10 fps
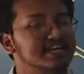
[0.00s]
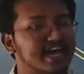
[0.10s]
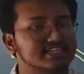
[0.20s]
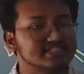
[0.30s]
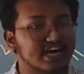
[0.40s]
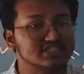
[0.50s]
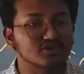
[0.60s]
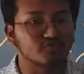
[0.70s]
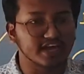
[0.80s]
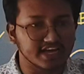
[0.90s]
India has
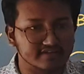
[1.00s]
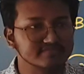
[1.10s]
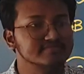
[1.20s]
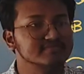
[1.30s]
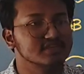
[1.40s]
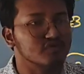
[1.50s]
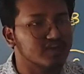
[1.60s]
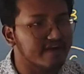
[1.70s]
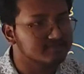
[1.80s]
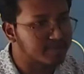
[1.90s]
chance of winning.
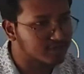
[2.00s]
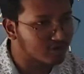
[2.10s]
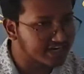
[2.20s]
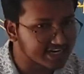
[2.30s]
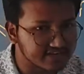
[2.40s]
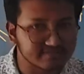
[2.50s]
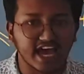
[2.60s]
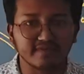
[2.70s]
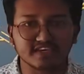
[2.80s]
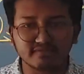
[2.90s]
We have
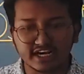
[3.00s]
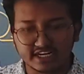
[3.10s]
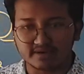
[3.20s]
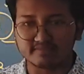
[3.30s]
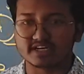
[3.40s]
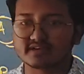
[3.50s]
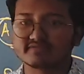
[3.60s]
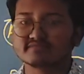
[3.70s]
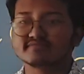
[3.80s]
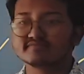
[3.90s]
speculated. I have given it a number.